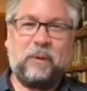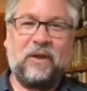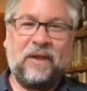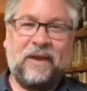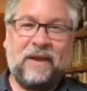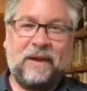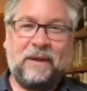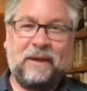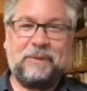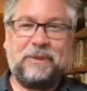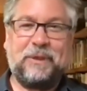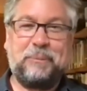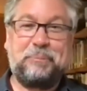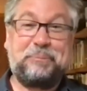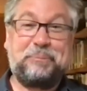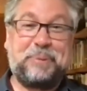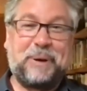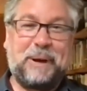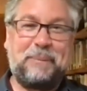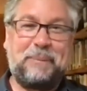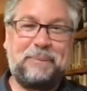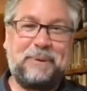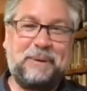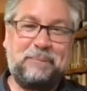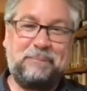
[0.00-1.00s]
well,
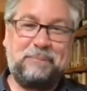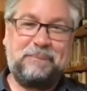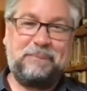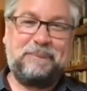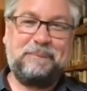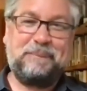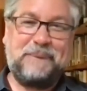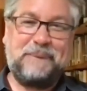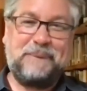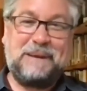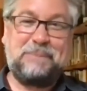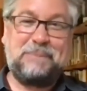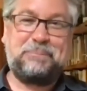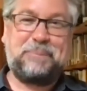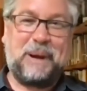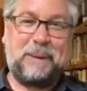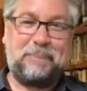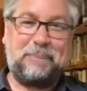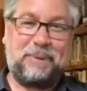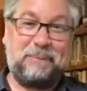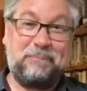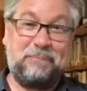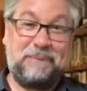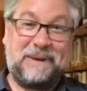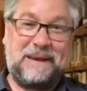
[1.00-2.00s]
the puppet
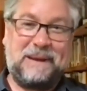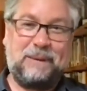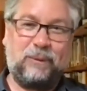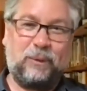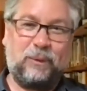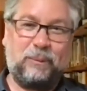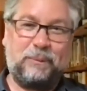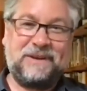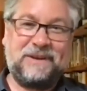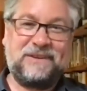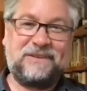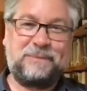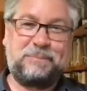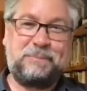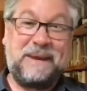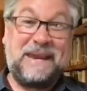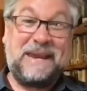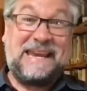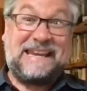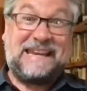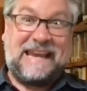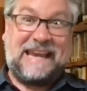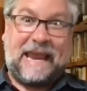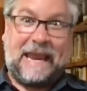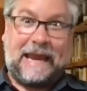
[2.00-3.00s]
meat puppet me will be
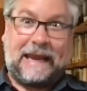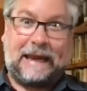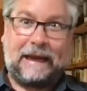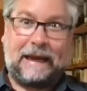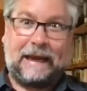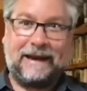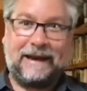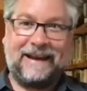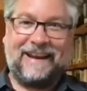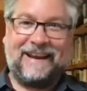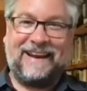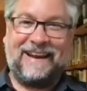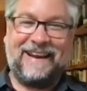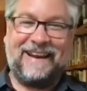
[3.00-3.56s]
speaking.